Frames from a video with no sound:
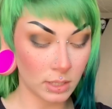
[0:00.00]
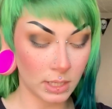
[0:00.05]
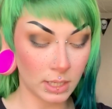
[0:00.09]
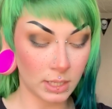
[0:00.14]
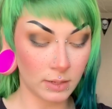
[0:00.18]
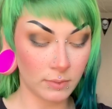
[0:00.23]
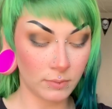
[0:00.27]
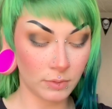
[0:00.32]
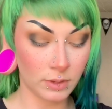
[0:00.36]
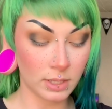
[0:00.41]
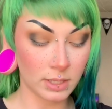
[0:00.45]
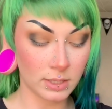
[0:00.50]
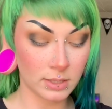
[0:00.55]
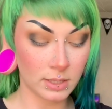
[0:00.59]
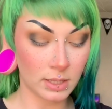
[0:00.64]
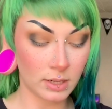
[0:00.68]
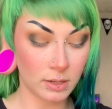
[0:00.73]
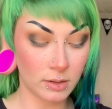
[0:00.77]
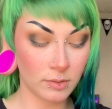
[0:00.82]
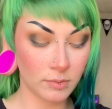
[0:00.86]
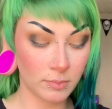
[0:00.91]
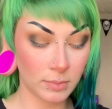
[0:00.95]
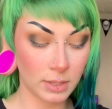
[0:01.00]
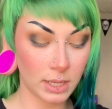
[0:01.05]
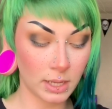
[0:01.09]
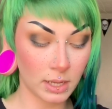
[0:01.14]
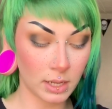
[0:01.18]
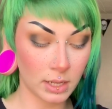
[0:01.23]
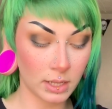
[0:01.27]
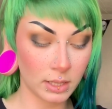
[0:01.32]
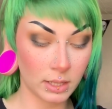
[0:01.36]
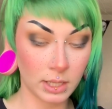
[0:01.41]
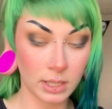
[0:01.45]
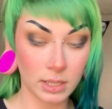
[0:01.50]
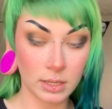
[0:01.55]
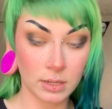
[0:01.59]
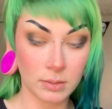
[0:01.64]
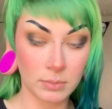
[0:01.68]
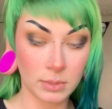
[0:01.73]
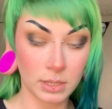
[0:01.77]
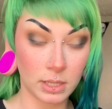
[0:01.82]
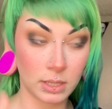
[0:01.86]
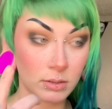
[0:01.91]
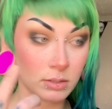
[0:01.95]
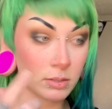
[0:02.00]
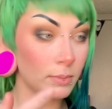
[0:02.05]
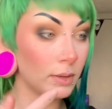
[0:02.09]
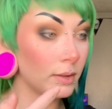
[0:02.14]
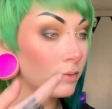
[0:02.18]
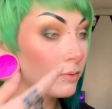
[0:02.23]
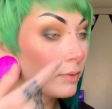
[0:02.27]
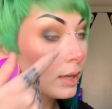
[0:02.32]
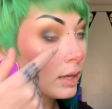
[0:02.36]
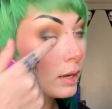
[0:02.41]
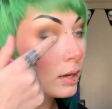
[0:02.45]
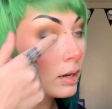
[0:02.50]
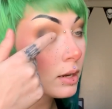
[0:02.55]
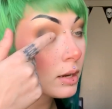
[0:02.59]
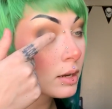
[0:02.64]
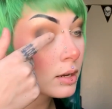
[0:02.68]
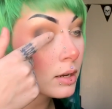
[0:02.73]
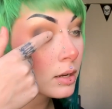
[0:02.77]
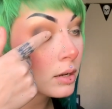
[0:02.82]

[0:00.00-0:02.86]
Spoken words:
And for the center of my eyelid, I'm gonna use my finger.